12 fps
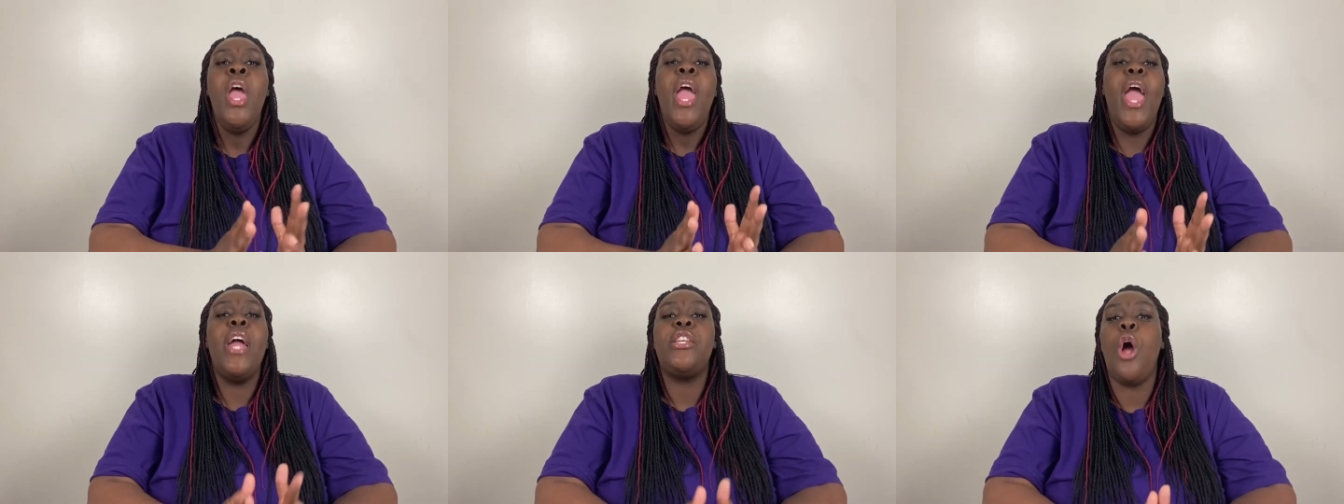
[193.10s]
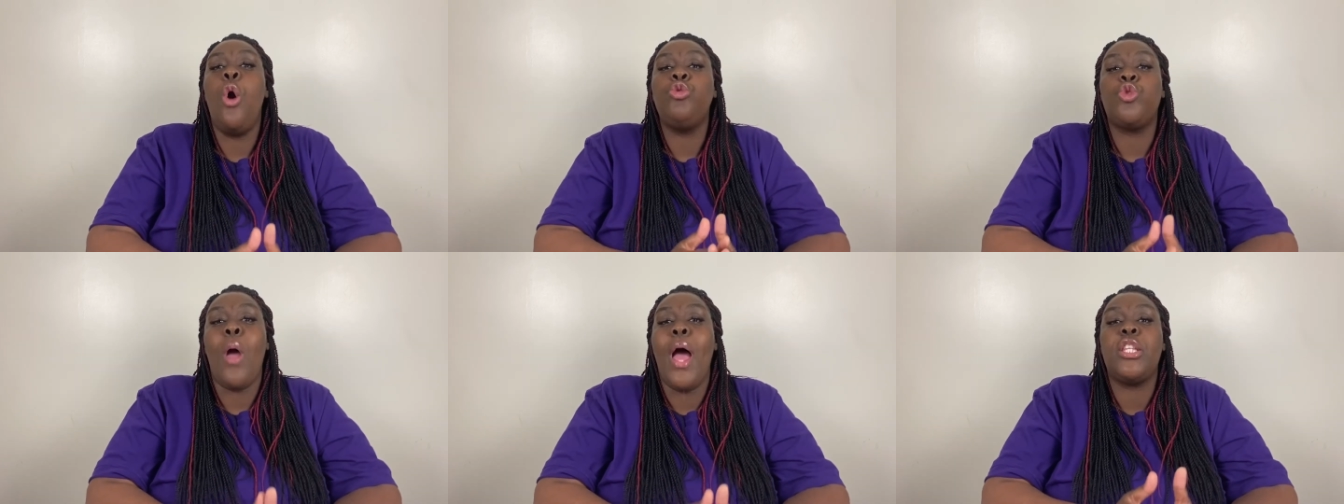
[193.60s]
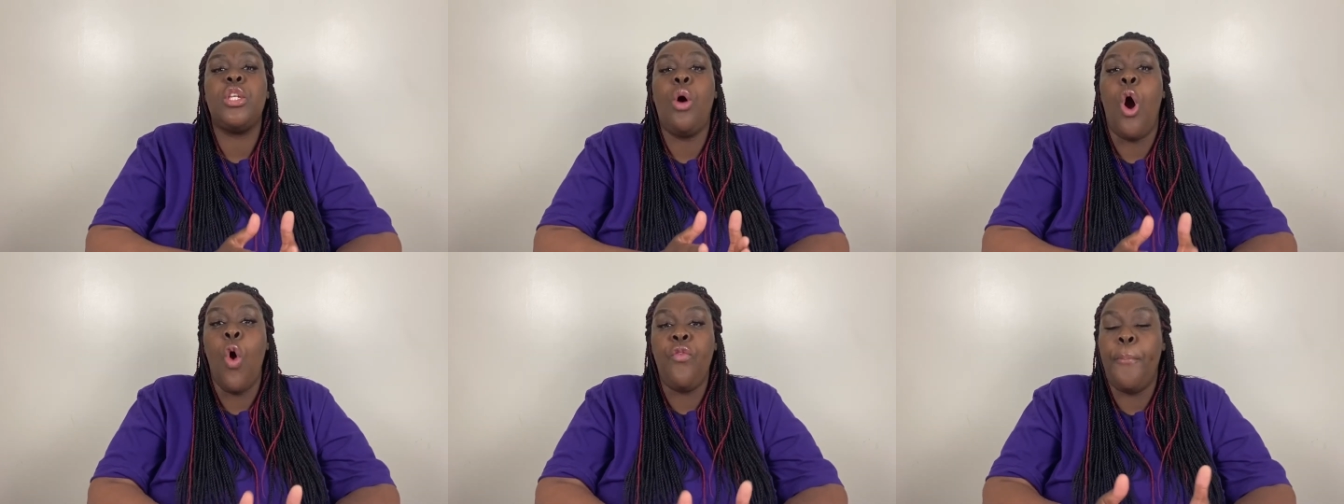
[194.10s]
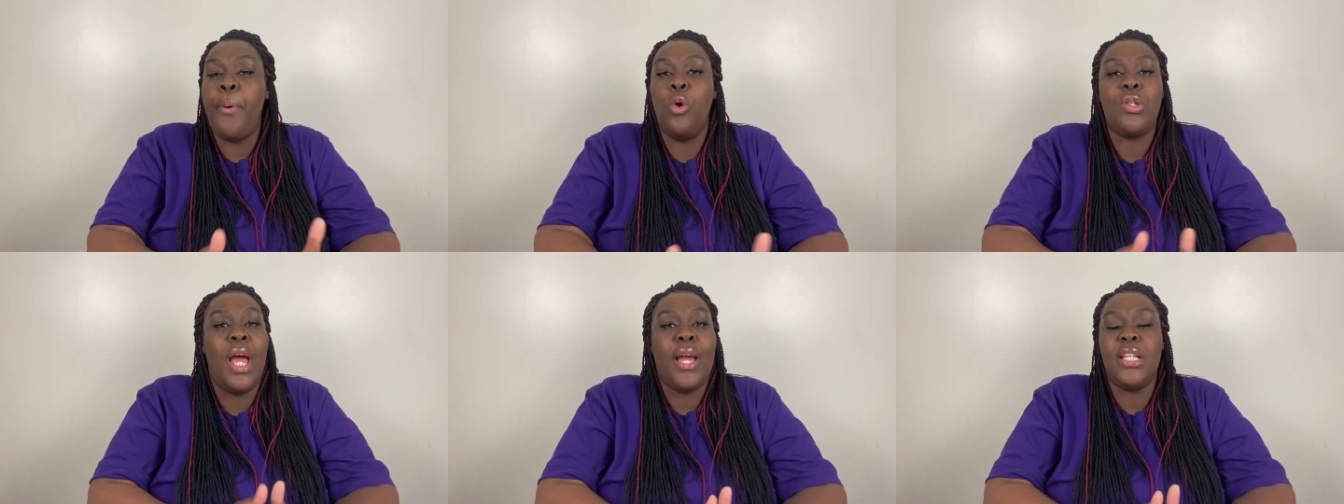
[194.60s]
And don't try to
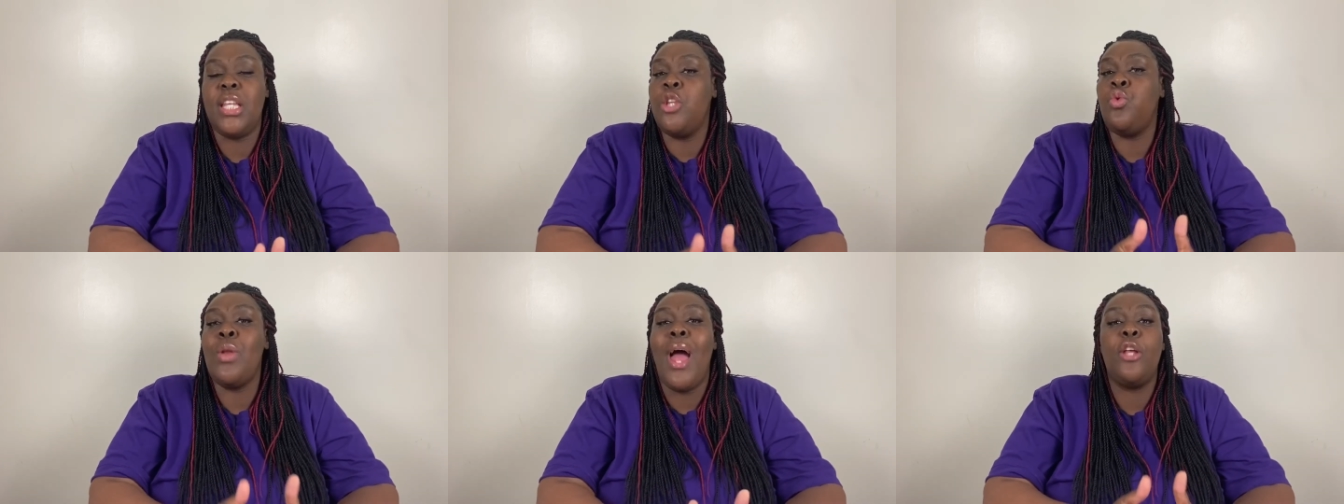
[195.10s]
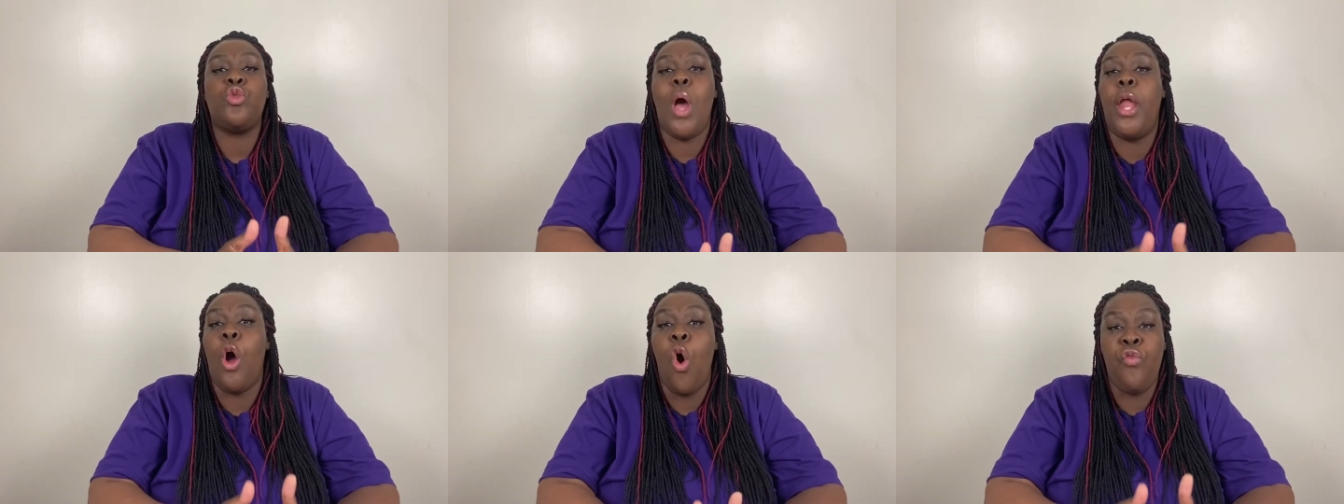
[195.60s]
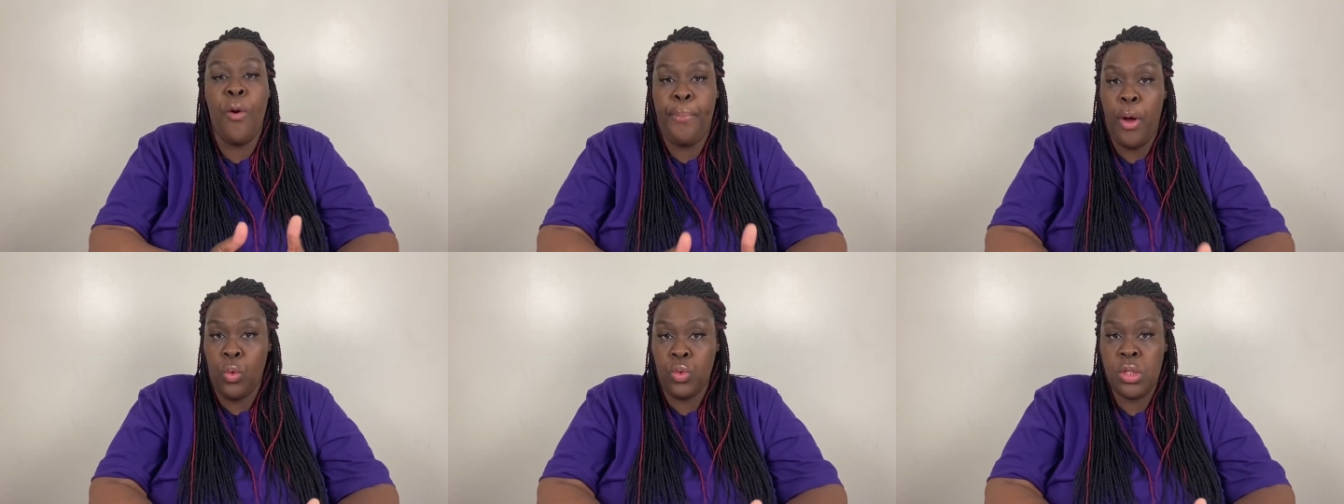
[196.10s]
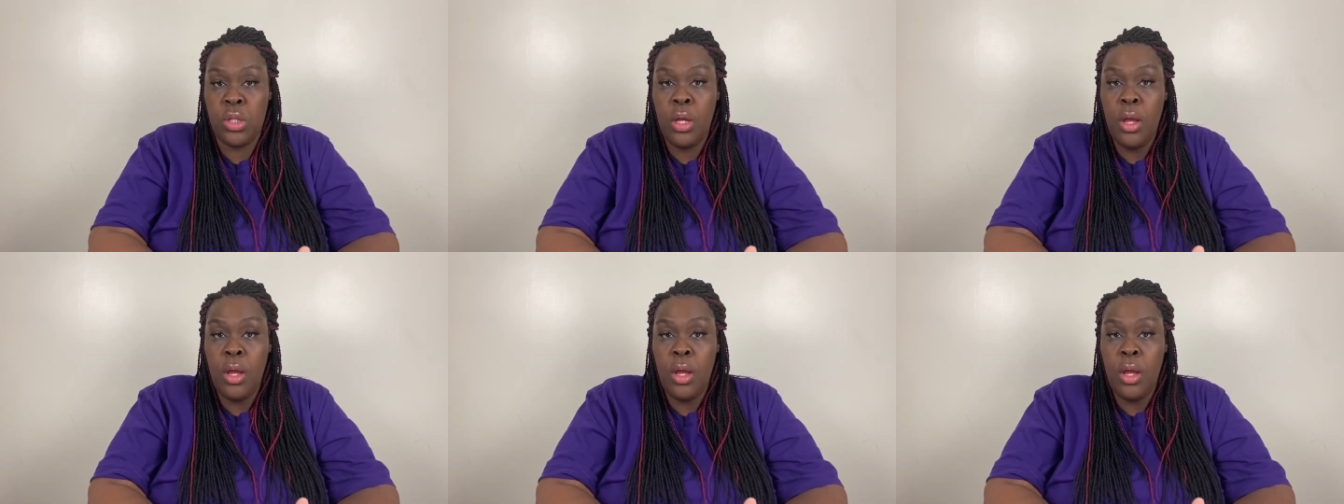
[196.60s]
overpost. Like I said, do not try to overpost.